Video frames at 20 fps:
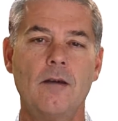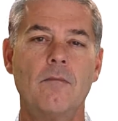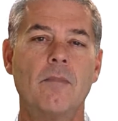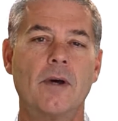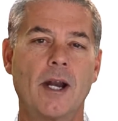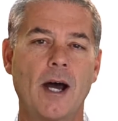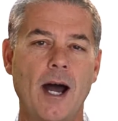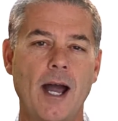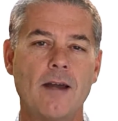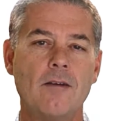
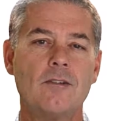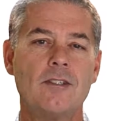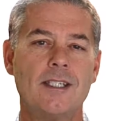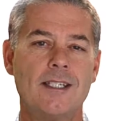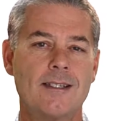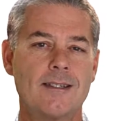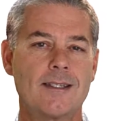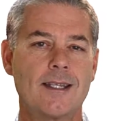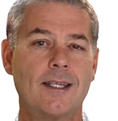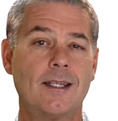But
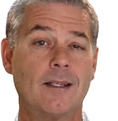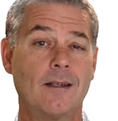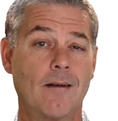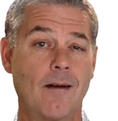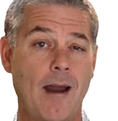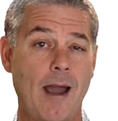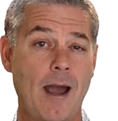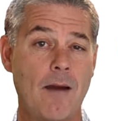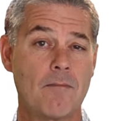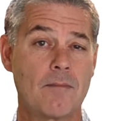IoT's
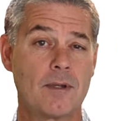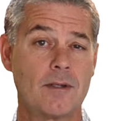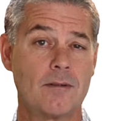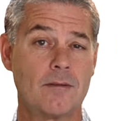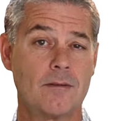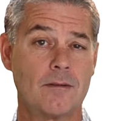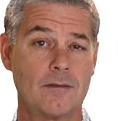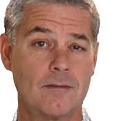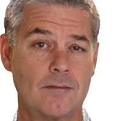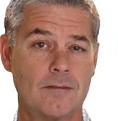killer app?
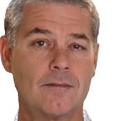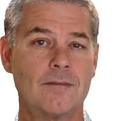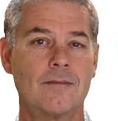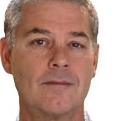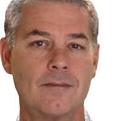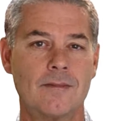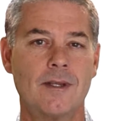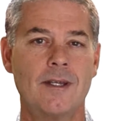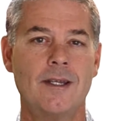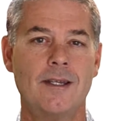
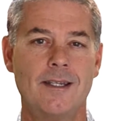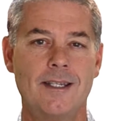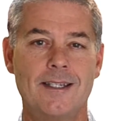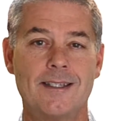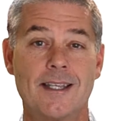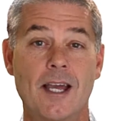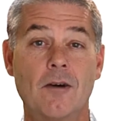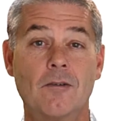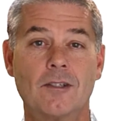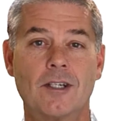
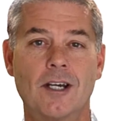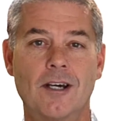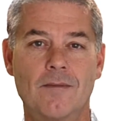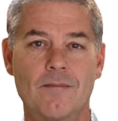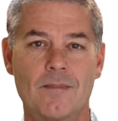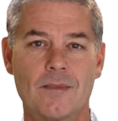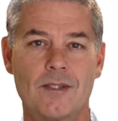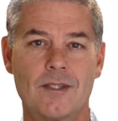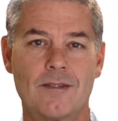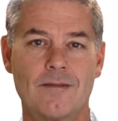Its
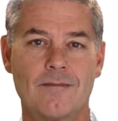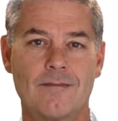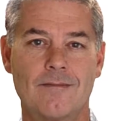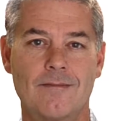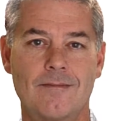outcomes.